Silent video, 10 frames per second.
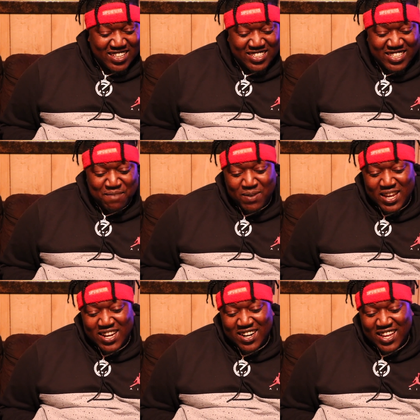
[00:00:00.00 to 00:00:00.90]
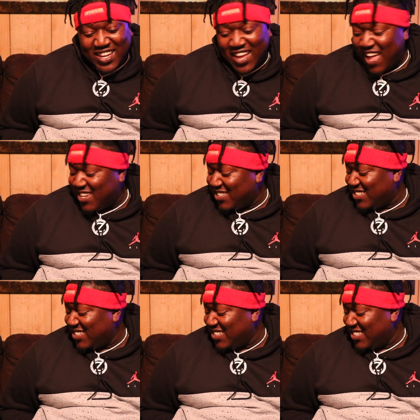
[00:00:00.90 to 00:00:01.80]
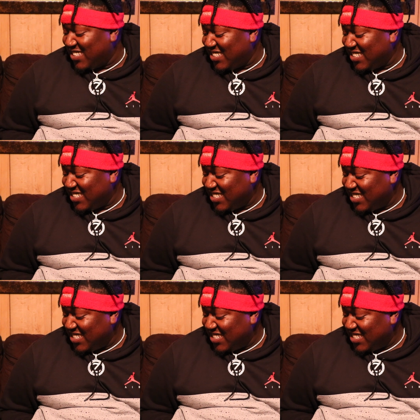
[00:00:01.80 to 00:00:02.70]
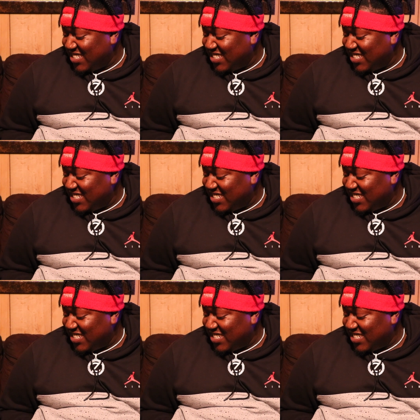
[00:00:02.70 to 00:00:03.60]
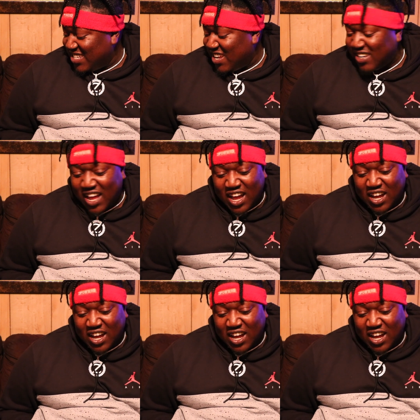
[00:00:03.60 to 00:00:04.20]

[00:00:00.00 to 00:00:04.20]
She peed on that couch. Shoe is up. Nah,